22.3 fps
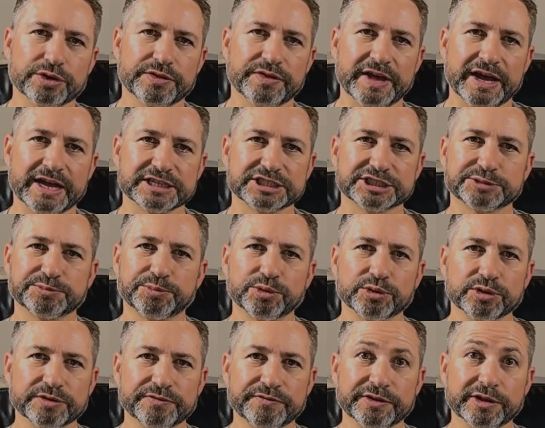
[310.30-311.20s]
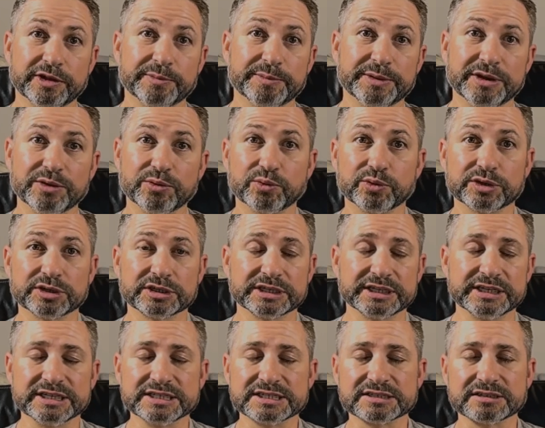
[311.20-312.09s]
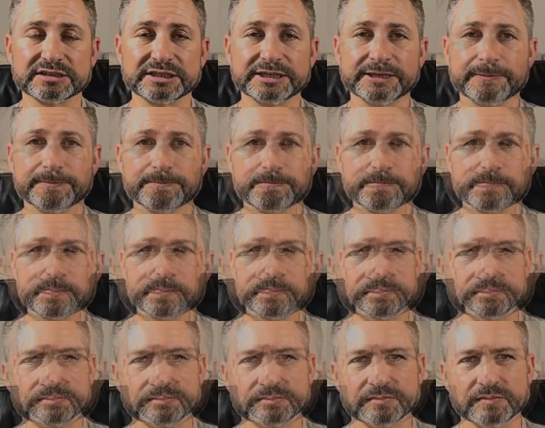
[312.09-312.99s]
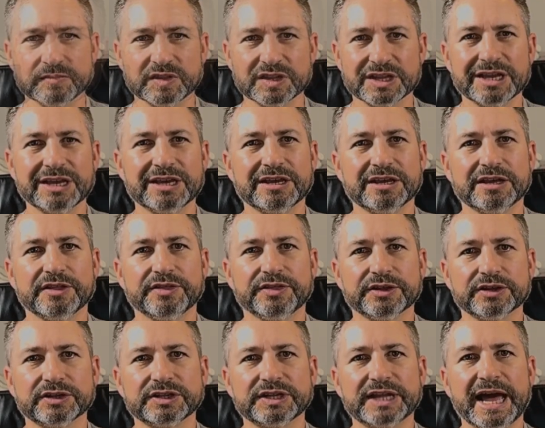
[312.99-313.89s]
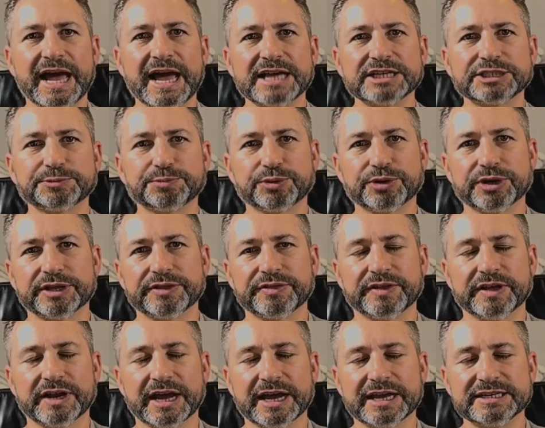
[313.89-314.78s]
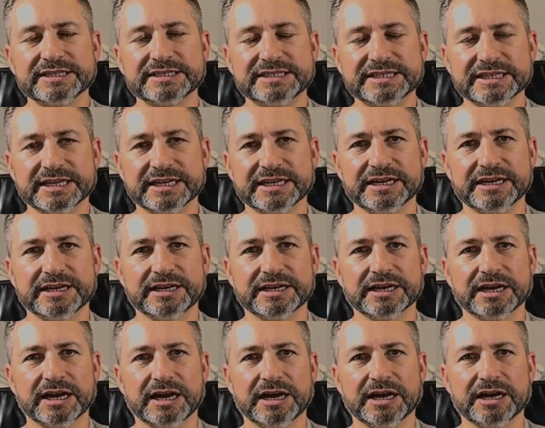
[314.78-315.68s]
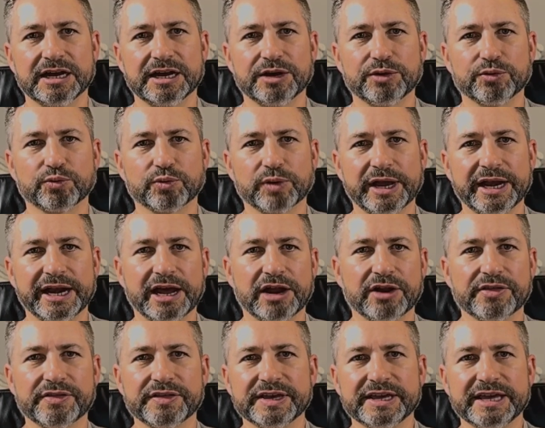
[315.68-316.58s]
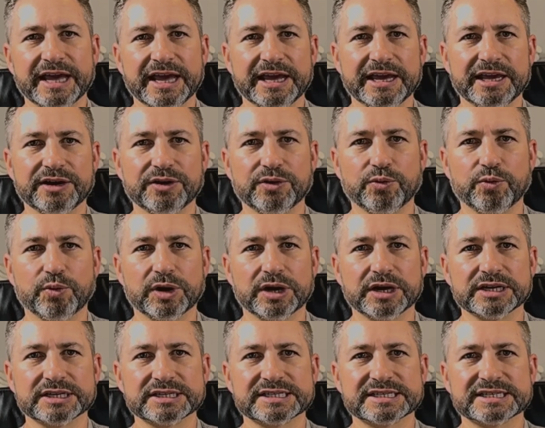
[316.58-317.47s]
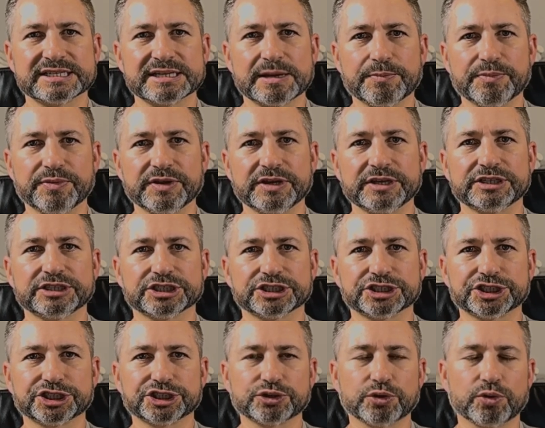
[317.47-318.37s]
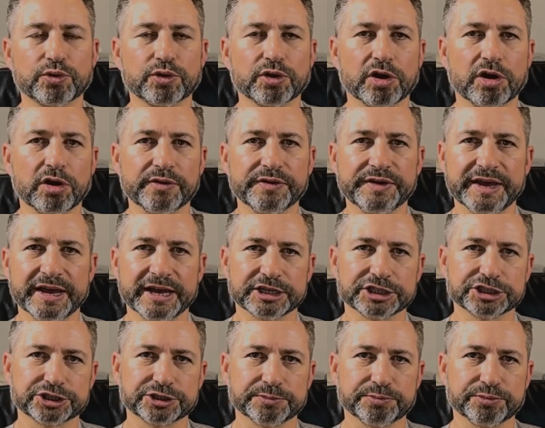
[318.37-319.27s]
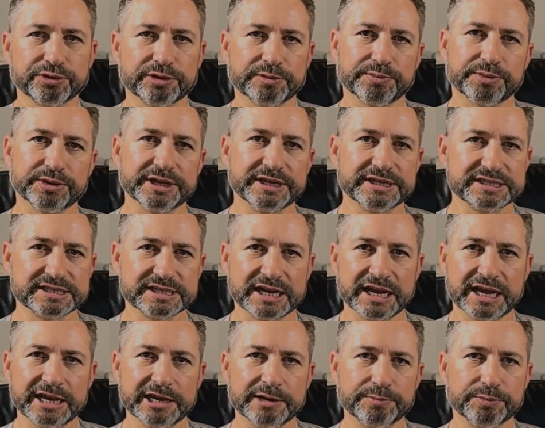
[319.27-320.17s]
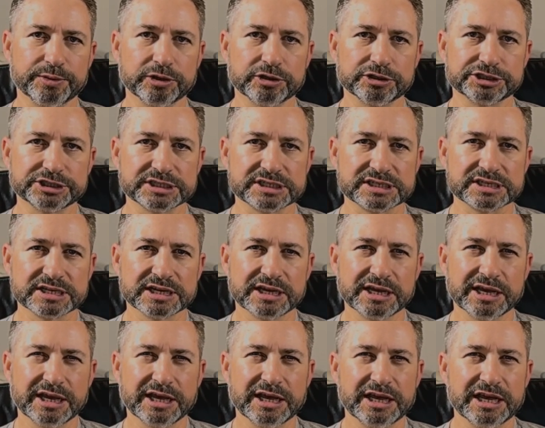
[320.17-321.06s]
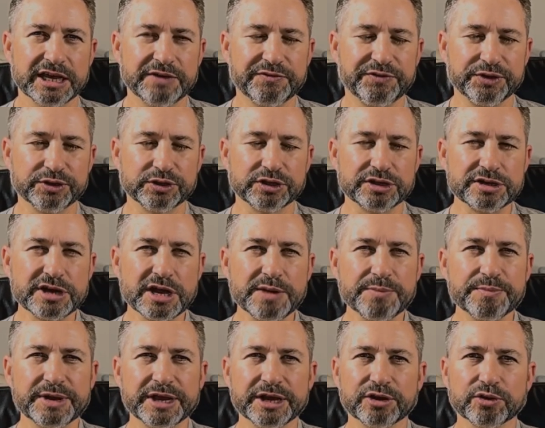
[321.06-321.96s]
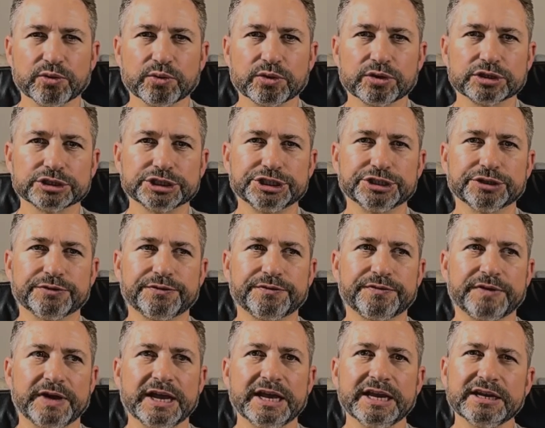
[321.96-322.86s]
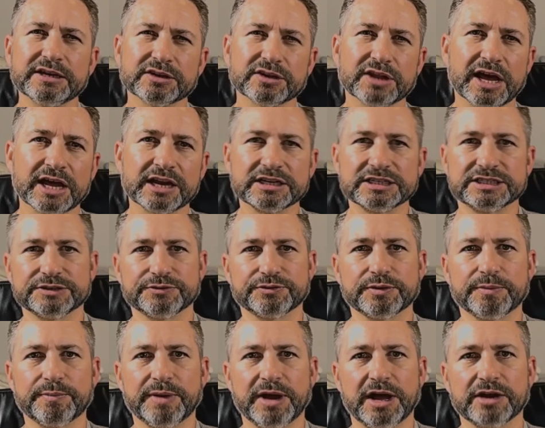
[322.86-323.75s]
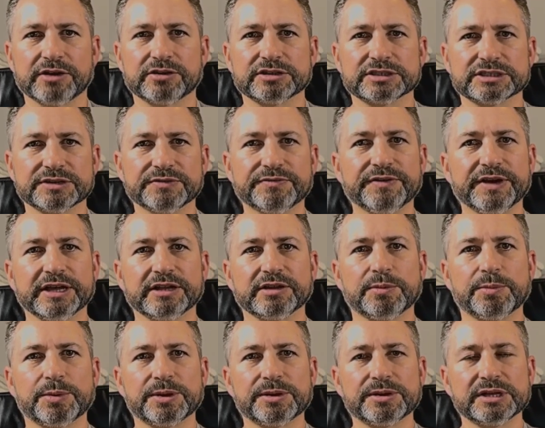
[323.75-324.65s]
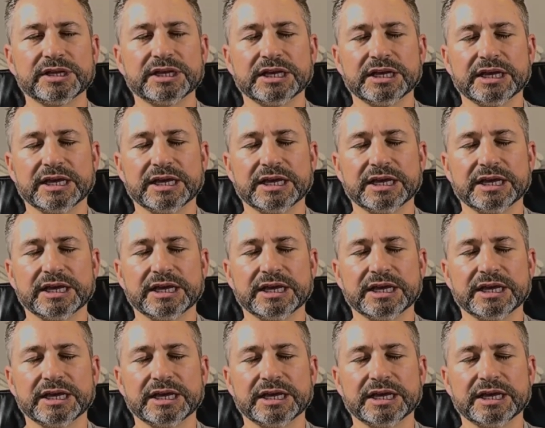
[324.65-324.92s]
that spool of filament really easily. The last print that I did right out of the gate was something to store all the extra print plates that I had purchased. If you look on Maker World, you'll find a lot of different models available.